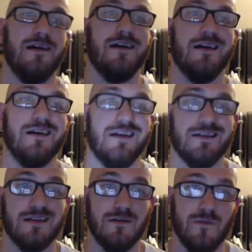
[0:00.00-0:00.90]

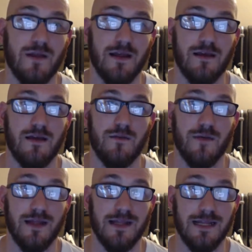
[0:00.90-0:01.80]
because uh, I don't want to. I don't
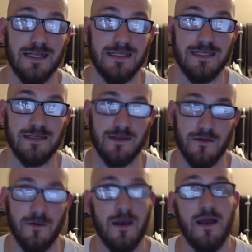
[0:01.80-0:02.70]
want to get lazy.
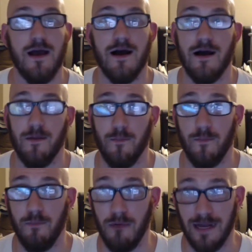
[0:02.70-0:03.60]
So,
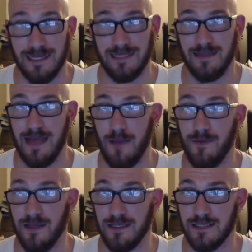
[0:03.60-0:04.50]
um, but
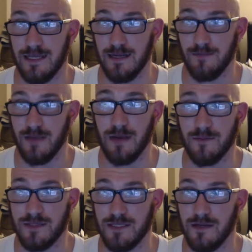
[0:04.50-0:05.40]
that being said, I'm
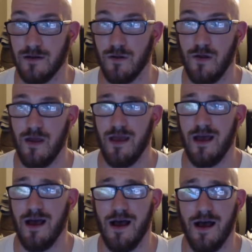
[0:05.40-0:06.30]
I'm still
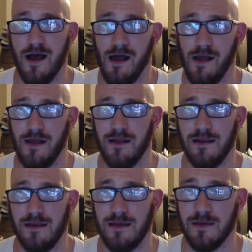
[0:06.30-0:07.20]
uh,
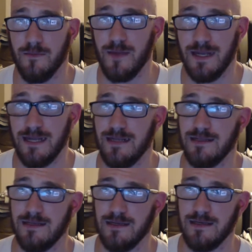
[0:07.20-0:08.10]

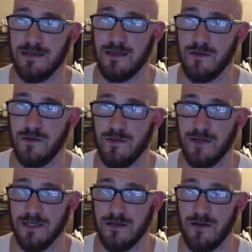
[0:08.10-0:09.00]
committed to, to YouTube
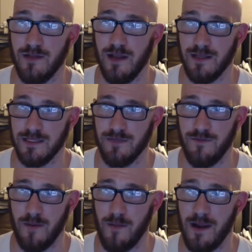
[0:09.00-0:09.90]
and I still have a lot of this stuff
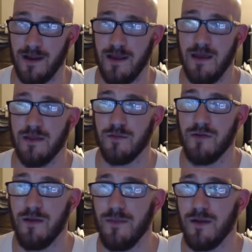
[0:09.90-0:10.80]
on my mind. The
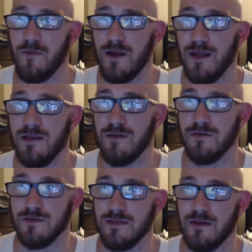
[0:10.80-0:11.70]
problem that I'm running
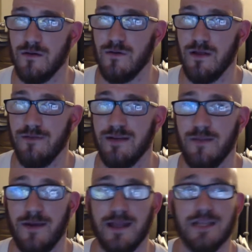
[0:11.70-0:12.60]
into is though every
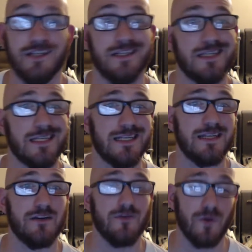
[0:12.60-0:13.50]
time I get a chance to sit
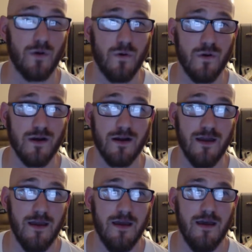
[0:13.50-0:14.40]
down to record,
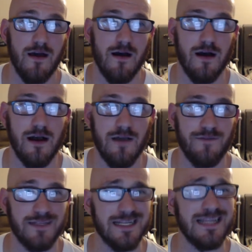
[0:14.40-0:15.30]
uh,
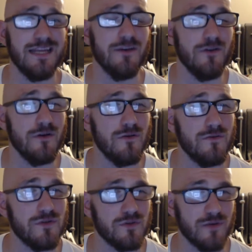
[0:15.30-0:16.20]
if it's anything
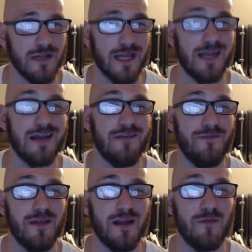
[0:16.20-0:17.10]
news related, I
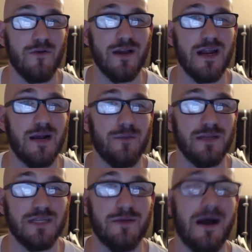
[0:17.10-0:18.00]
feel like I'm already a couple
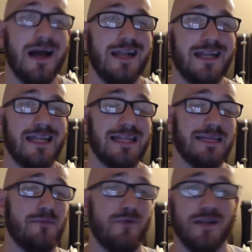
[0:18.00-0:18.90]
days behind, and at
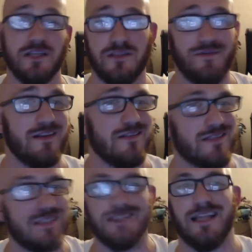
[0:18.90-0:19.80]
that point, it just
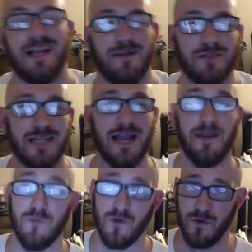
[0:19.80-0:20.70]
feels like I'm just
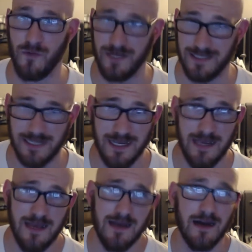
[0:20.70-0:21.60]
adding more noise
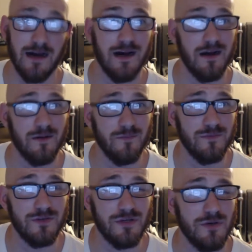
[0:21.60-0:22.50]

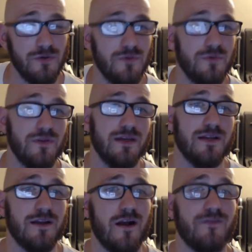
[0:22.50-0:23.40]
um, to
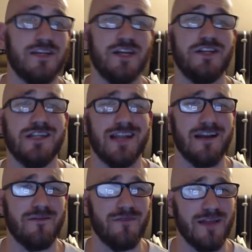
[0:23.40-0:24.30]
the the conversation. And I
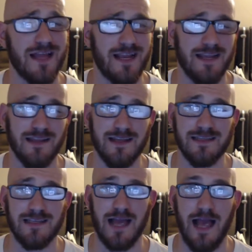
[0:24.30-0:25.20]
don't feel like
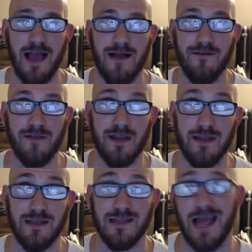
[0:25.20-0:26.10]
unless I have
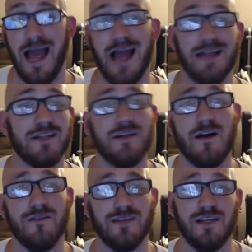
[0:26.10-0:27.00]
anything to add to the
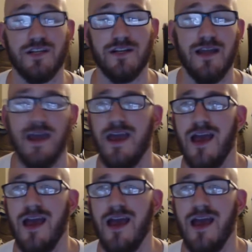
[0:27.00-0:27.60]
conversation,